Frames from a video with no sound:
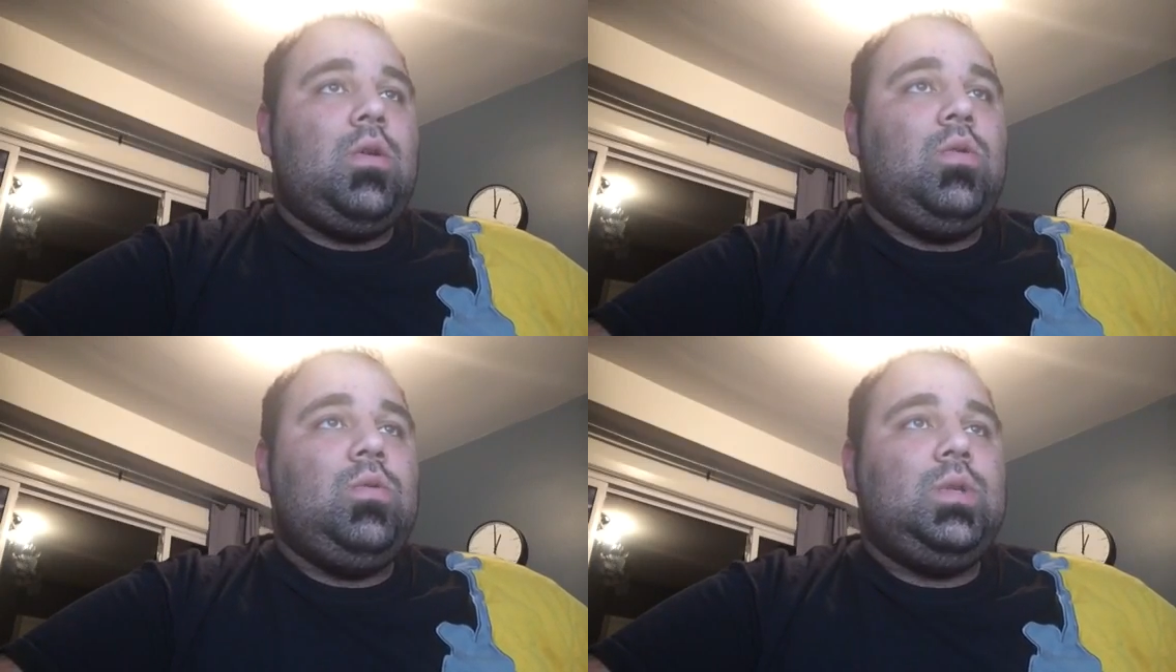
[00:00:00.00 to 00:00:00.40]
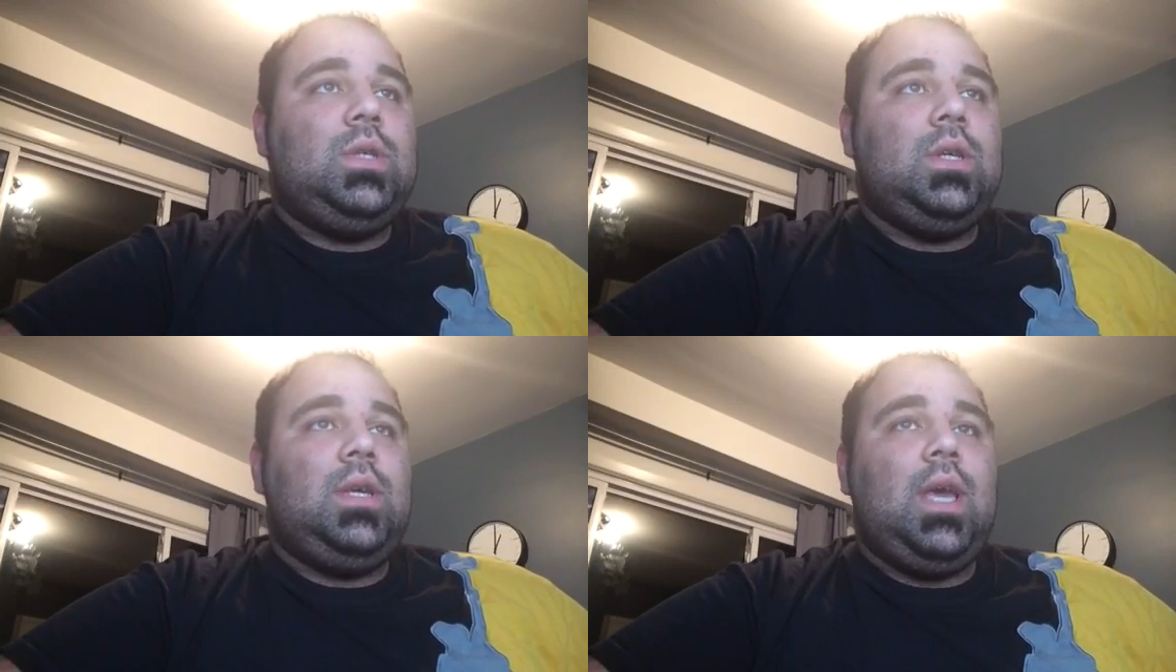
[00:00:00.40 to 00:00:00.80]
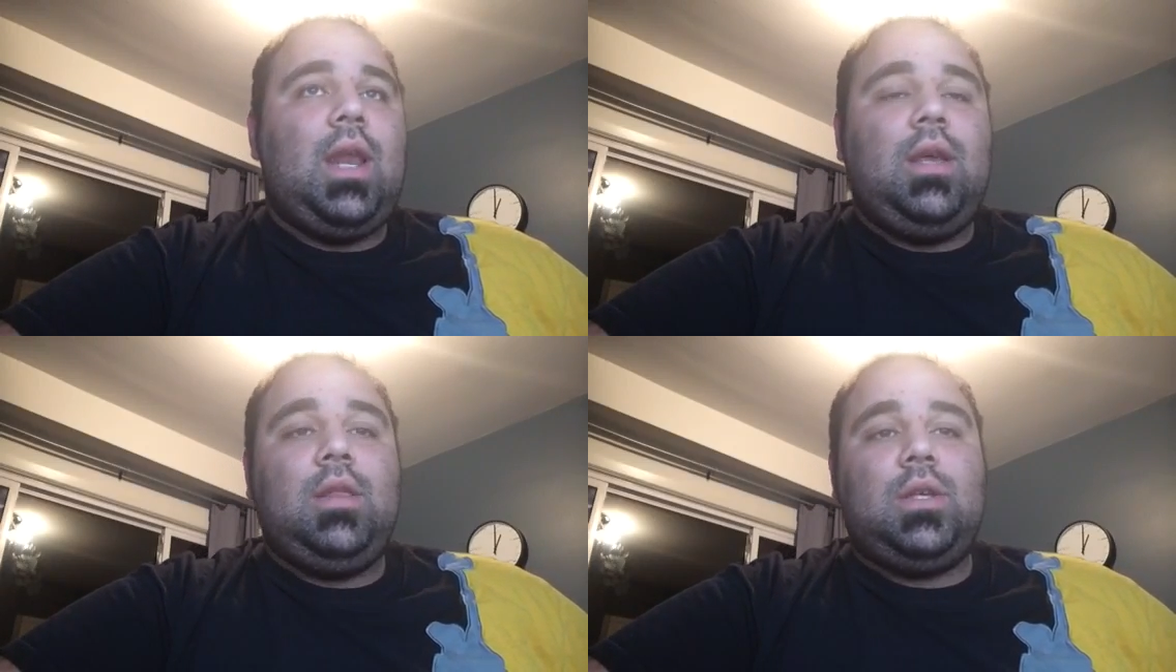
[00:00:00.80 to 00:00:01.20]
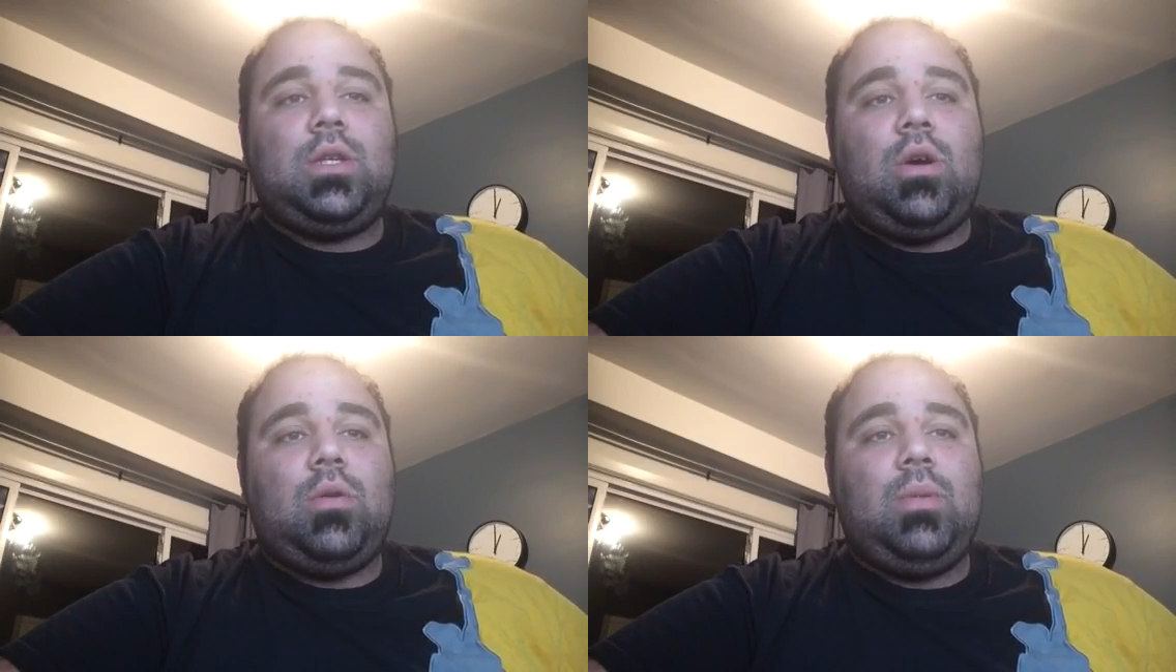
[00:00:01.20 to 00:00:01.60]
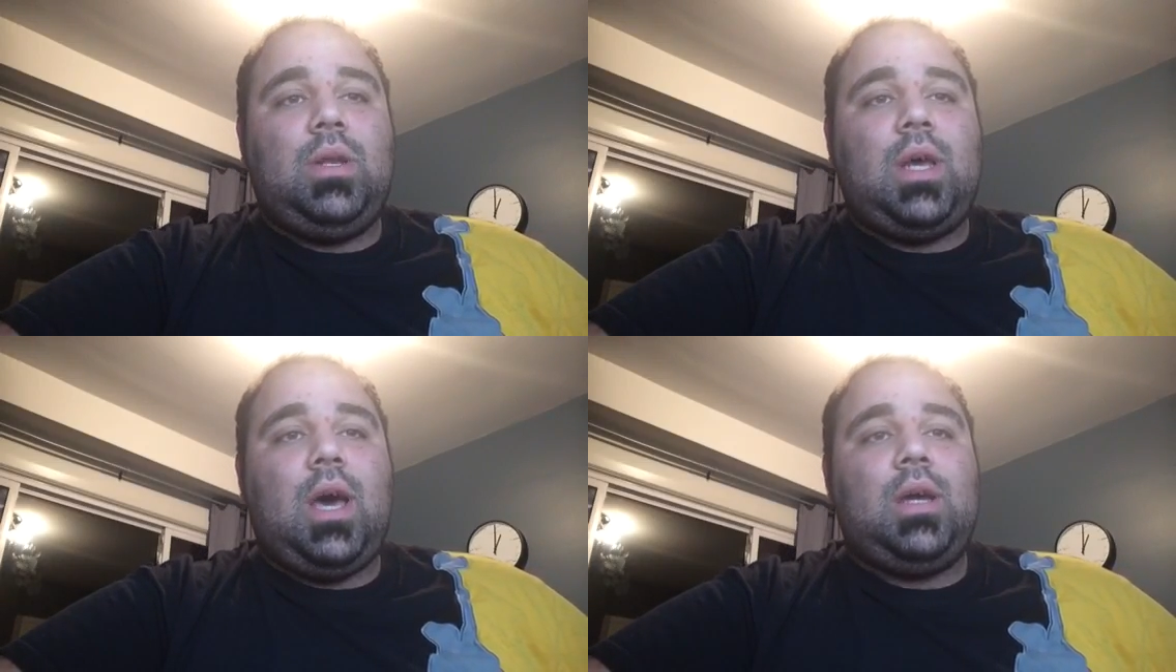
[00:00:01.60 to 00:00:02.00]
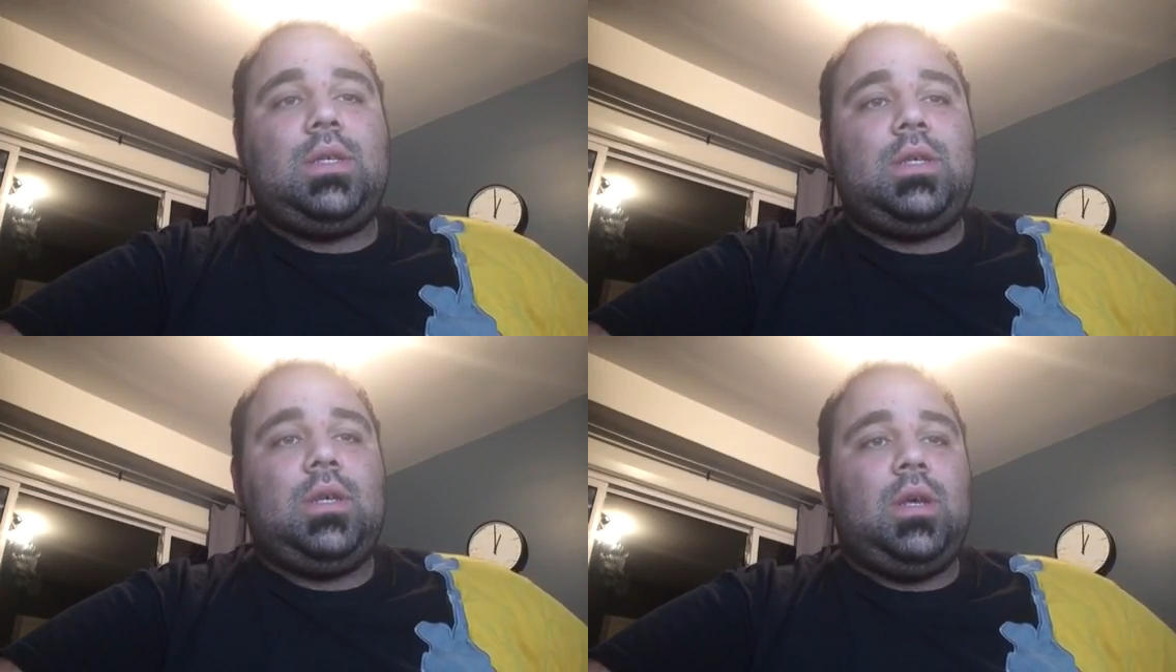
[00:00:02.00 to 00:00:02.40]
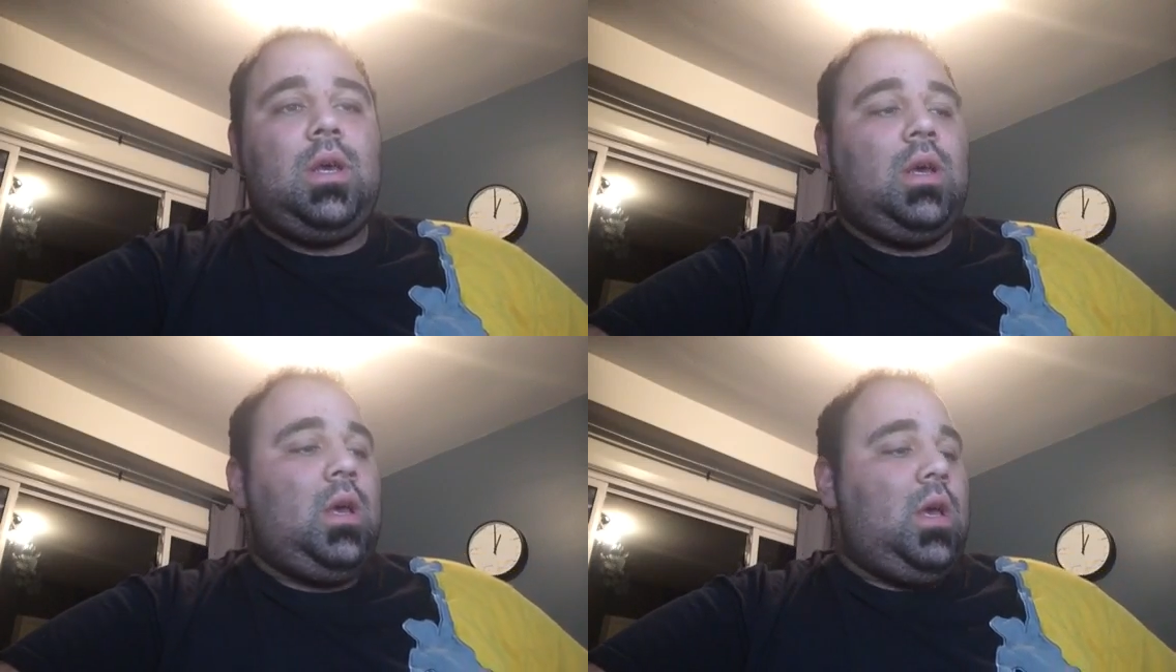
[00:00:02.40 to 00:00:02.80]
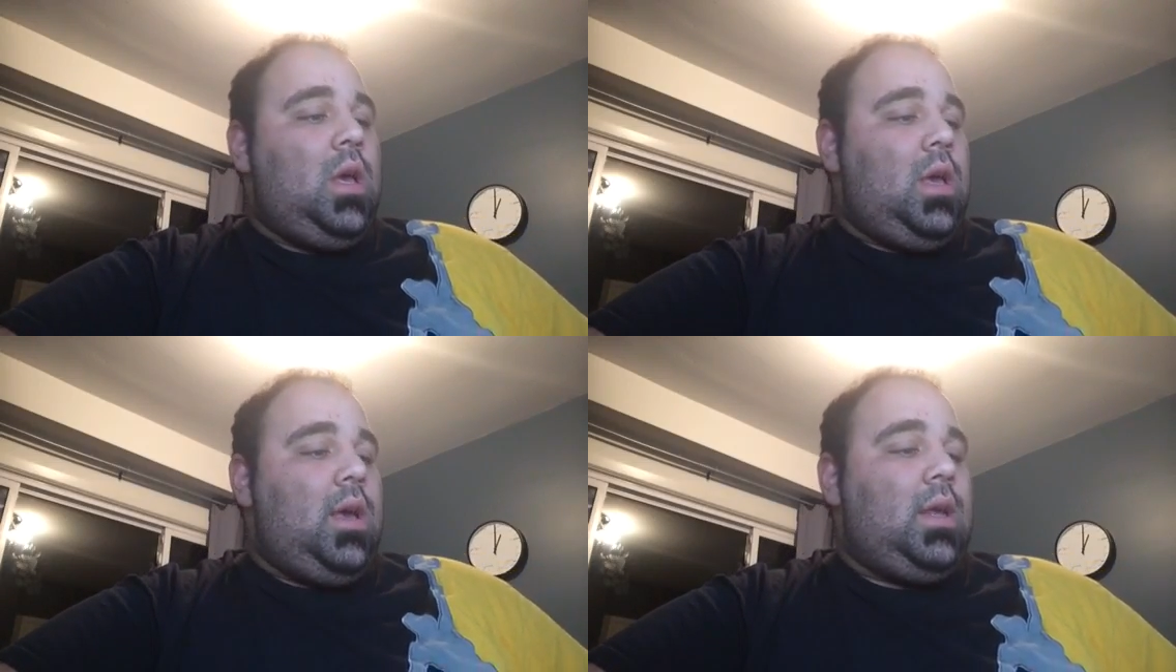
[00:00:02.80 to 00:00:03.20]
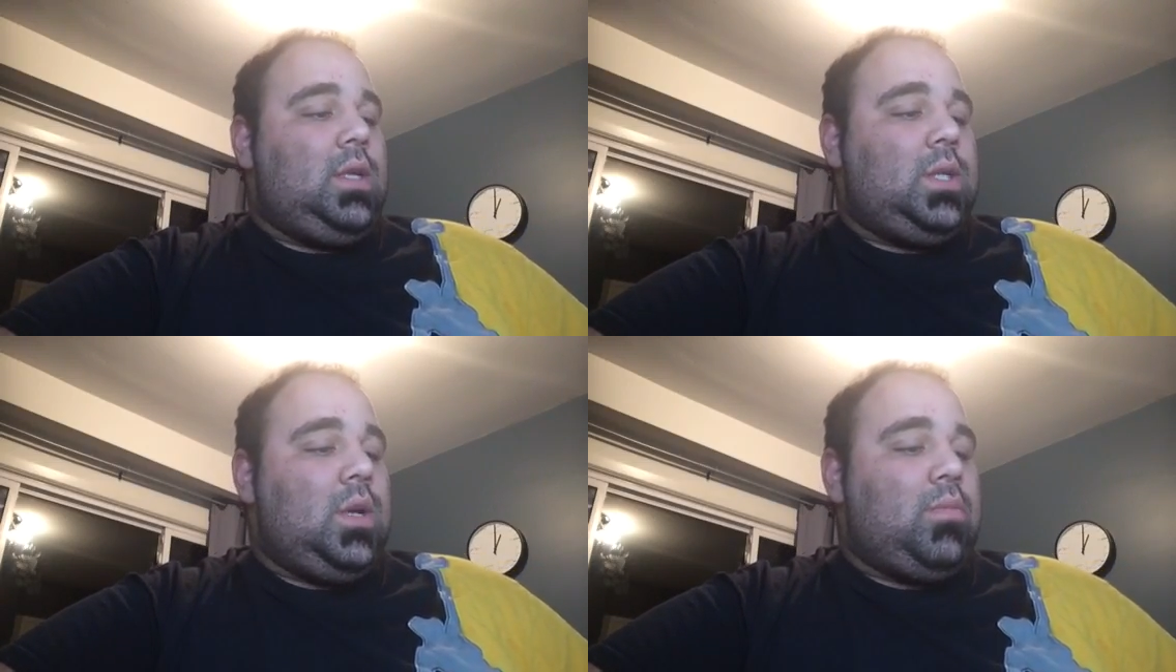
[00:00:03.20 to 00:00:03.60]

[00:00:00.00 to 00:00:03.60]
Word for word: Who's getting this carbon tax? And is it